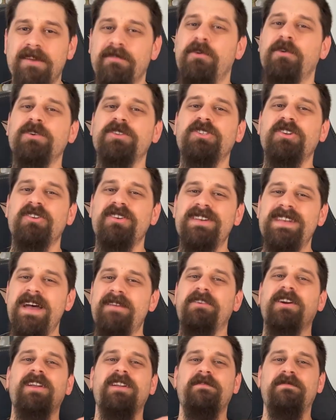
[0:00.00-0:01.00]
of course, you're
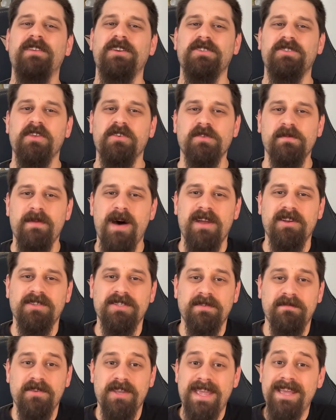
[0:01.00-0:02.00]
never going to finish those models
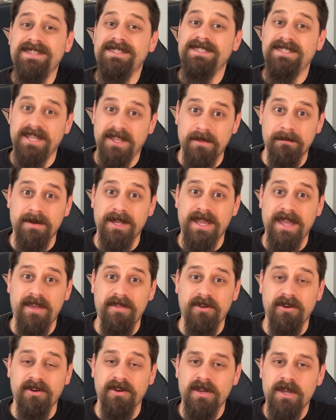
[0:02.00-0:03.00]
if you can't stick them
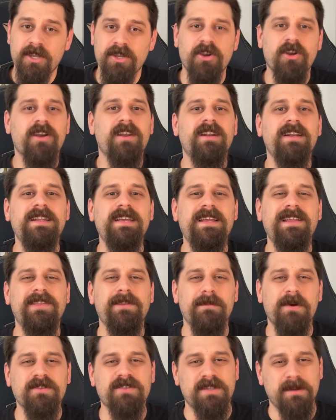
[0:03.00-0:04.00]
together. You're going to need the
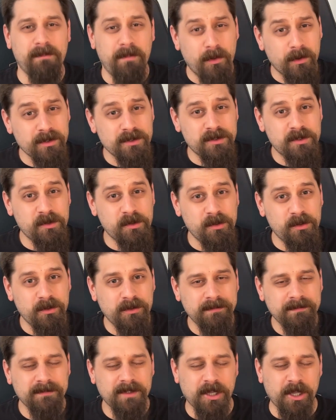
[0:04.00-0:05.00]
most important
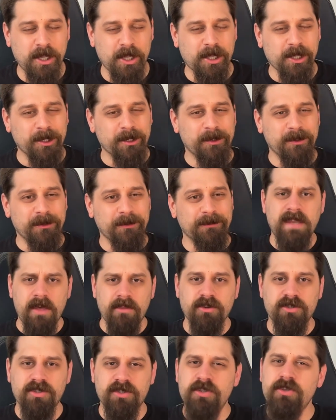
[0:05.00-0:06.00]
tool, glue. Now
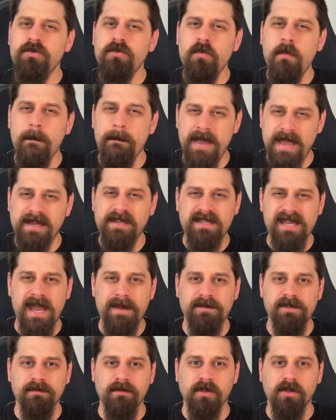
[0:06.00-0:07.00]
there's two main
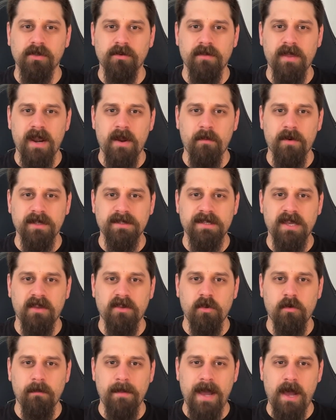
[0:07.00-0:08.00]
types of glue that I want to tell
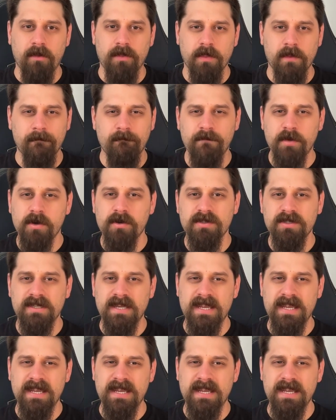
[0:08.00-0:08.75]
you about. The first